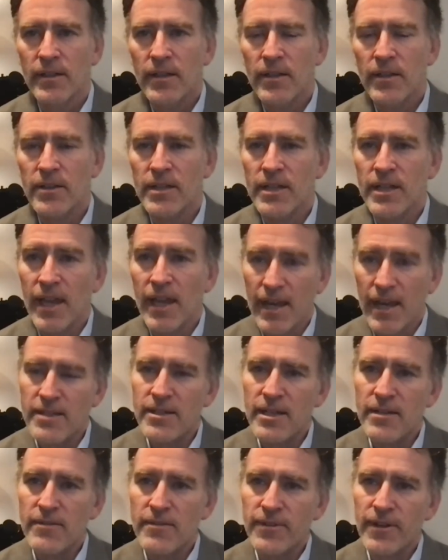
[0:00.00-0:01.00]
The
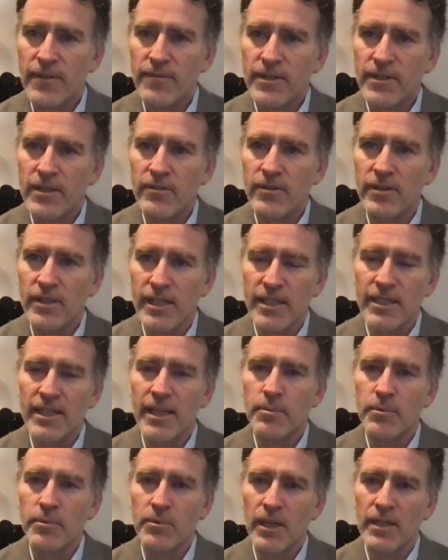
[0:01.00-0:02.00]
1850s, leading
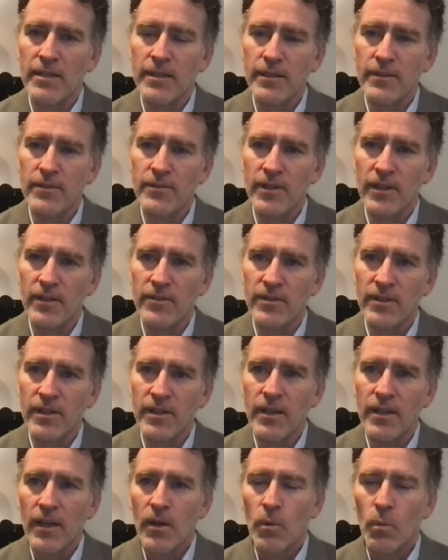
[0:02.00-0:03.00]
up to
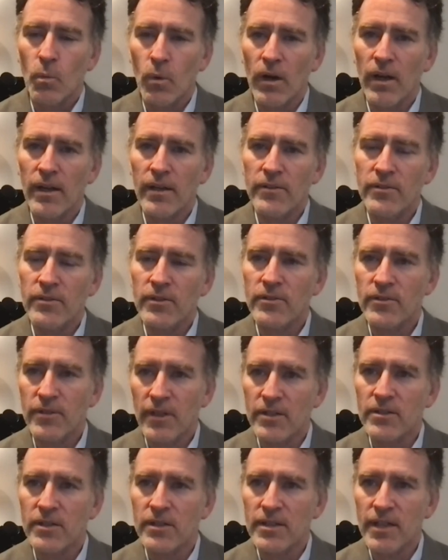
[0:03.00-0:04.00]
1860, was
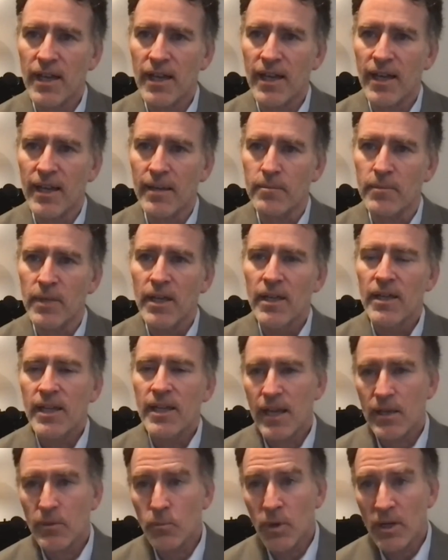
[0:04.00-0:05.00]
such a time
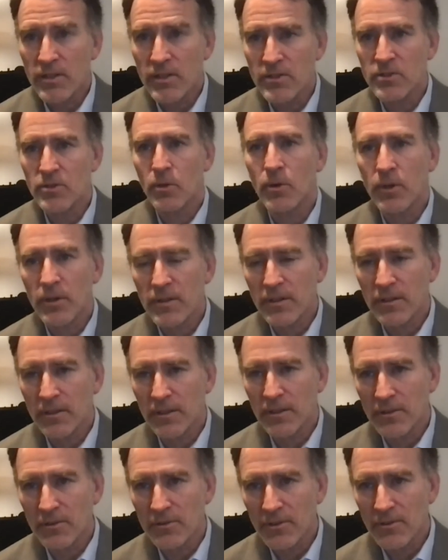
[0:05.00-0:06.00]
in which
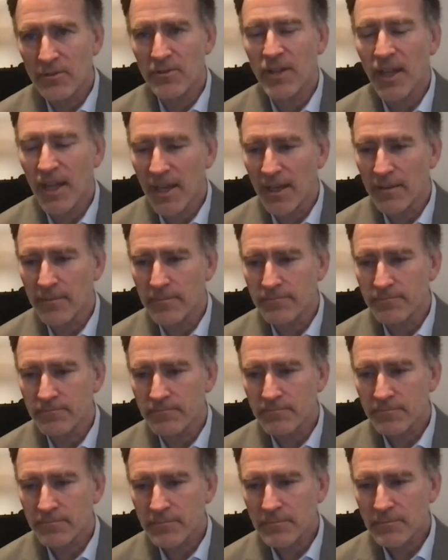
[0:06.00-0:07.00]
Northerners said,
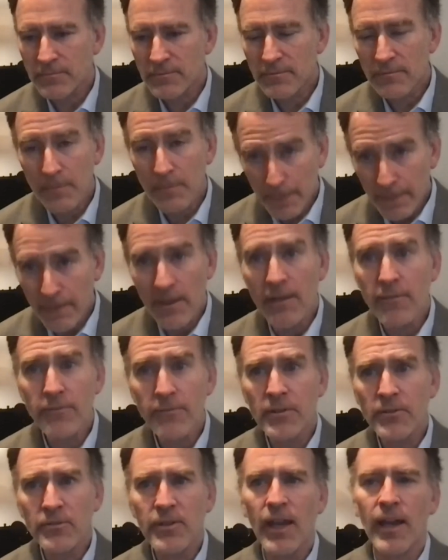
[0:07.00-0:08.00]
if
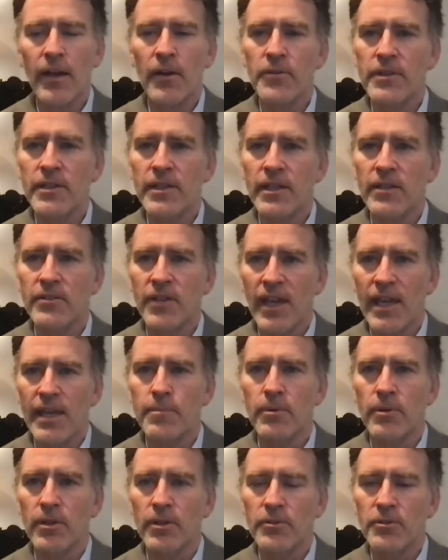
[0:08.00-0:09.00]
the South is
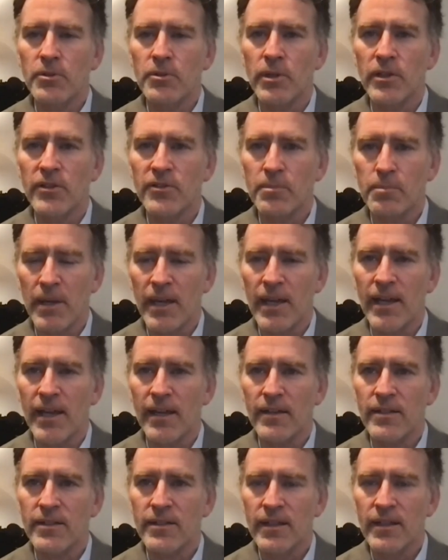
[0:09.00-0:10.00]
able to
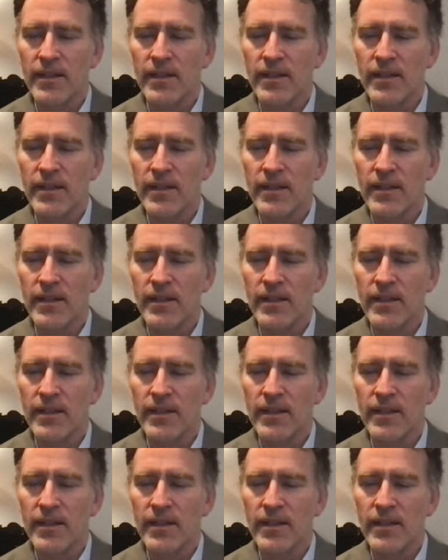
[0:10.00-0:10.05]
expand